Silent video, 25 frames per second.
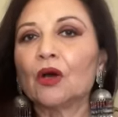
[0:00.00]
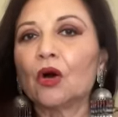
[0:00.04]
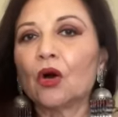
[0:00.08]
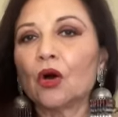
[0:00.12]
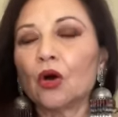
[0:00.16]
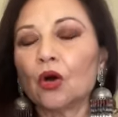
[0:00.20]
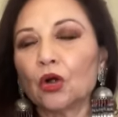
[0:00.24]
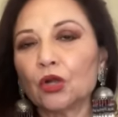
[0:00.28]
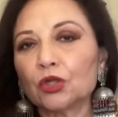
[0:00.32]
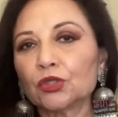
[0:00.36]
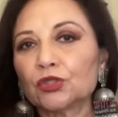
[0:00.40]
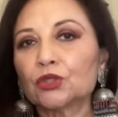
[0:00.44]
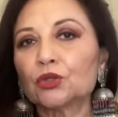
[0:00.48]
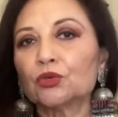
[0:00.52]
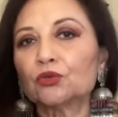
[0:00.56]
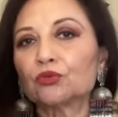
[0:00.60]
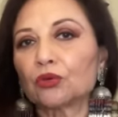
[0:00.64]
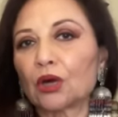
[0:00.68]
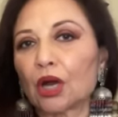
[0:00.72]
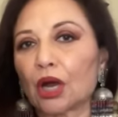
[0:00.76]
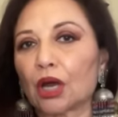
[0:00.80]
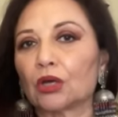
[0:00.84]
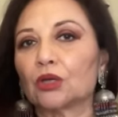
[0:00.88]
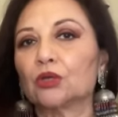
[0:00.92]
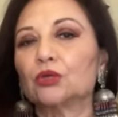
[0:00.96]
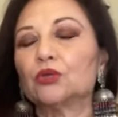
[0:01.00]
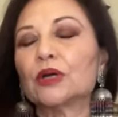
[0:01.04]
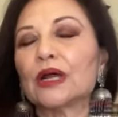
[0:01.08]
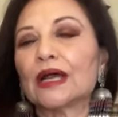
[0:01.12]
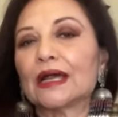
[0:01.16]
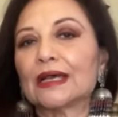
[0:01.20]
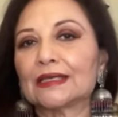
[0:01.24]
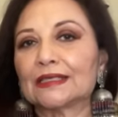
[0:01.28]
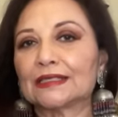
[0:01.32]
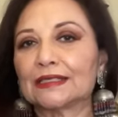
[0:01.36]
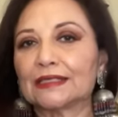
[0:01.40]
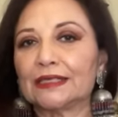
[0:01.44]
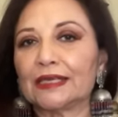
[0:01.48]
Also, Rahu
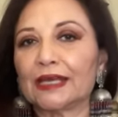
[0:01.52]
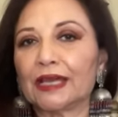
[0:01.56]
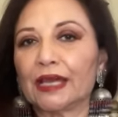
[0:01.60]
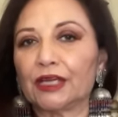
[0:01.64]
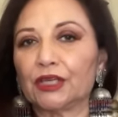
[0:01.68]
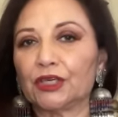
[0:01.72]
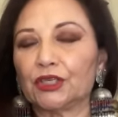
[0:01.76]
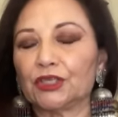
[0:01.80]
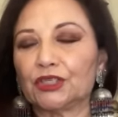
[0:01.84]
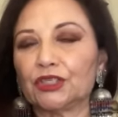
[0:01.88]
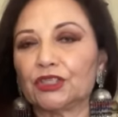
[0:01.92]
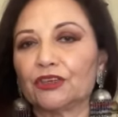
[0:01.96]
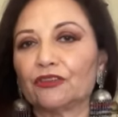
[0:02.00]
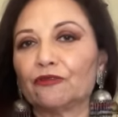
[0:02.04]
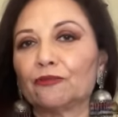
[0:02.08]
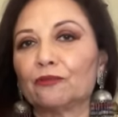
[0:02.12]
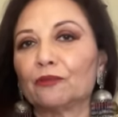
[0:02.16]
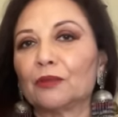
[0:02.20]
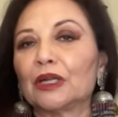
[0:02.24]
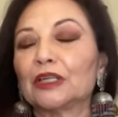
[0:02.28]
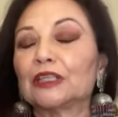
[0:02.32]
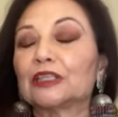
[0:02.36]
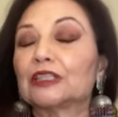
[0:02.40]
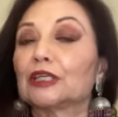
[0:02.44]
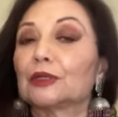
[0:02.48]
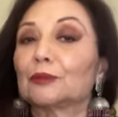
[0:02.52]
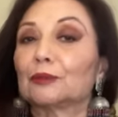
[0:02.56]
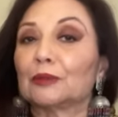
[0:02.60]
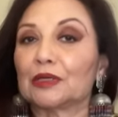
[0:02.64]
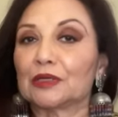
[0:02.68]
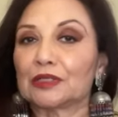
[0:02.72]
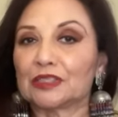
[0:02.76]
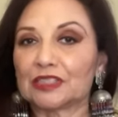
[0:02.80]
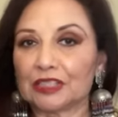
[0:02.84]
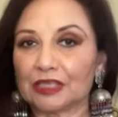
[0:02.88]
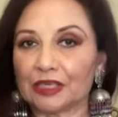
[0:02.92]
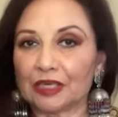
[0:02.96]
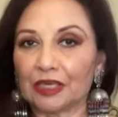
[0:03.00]
has the energy of
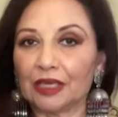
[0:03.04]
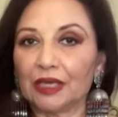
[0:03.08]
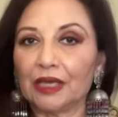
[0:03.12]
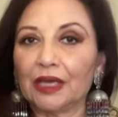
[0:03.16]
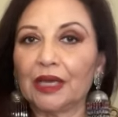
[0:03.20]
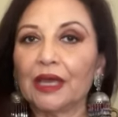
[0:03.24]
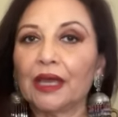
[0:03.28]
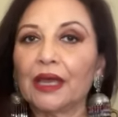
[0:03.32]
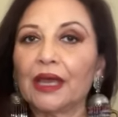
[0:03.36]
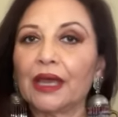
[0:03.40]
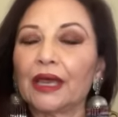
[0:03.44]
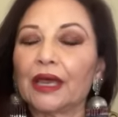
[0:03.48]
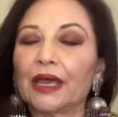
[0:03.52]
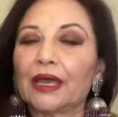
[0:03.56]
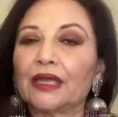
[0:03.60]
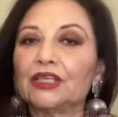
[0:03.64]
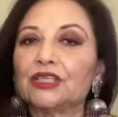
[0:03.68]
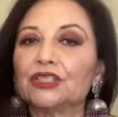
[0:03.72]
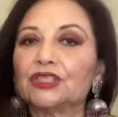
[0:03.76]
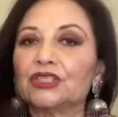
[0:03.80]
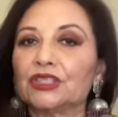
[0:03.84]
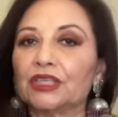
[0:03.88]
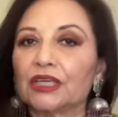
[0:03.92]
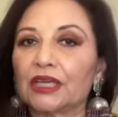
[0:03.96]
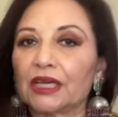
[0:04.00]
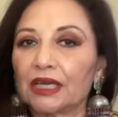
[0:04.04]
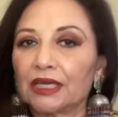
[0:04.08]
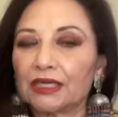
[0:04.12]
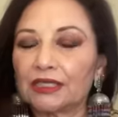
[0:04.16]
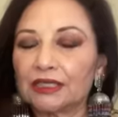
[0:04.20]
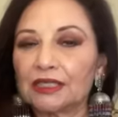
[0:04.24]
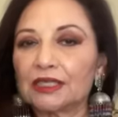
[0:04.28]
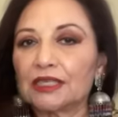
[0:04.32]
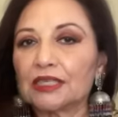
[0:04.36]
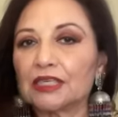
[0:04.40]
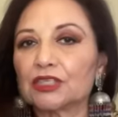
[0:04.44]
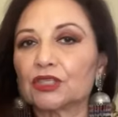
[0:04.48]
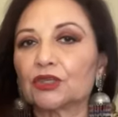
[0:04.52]
multiplicity, and
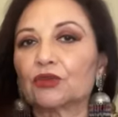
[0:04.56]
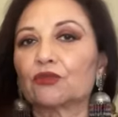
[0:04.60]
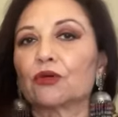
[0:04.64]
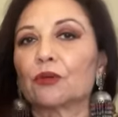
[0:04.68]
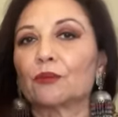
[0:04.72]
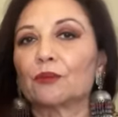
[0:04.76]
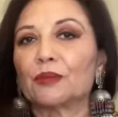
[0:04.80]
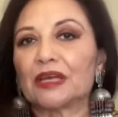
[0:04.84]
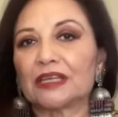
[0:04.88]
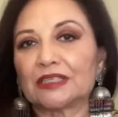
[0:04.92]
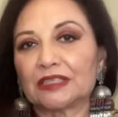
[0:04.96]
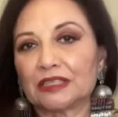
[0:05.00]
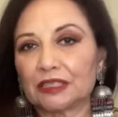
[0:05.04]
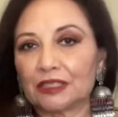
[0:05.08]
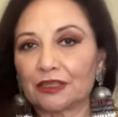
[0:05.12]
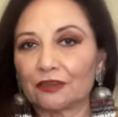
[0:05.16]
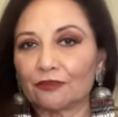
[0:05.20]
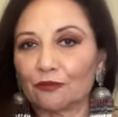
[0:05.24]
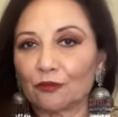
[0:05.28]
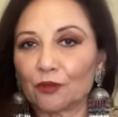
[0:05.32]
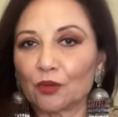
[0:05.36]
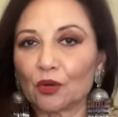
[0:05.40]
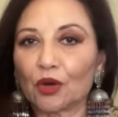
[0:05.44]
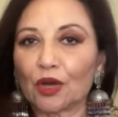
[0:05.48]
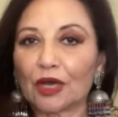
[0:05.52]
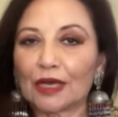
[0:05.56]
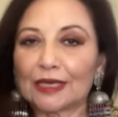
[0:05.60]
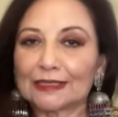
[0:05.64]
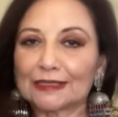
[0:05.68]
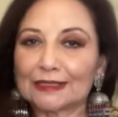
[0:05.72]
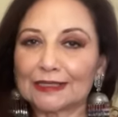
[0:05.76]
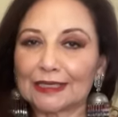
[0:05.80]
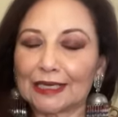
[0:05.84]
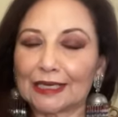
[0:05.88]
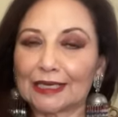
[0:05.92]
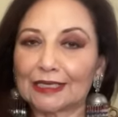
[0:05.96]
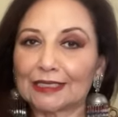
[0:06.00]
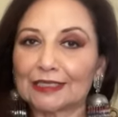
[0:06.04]
chanting is a repetitive
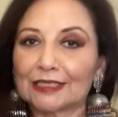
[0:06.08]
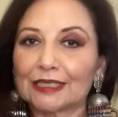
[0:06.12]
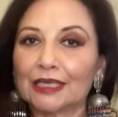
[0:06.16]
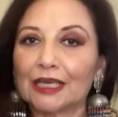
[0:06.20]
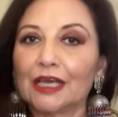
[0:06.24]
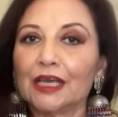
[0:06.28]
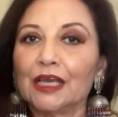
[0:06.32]
process.